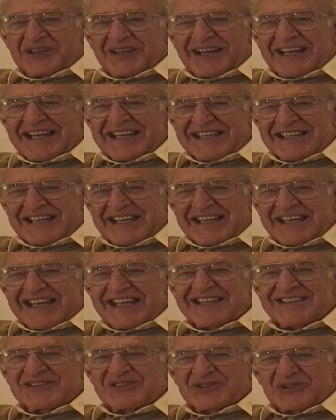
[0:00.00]
Leyte,
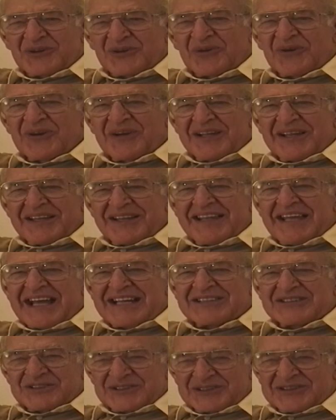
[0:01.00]
and so
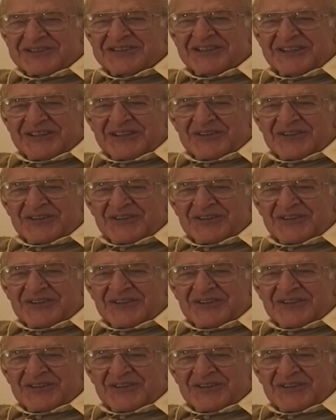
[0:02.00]
that's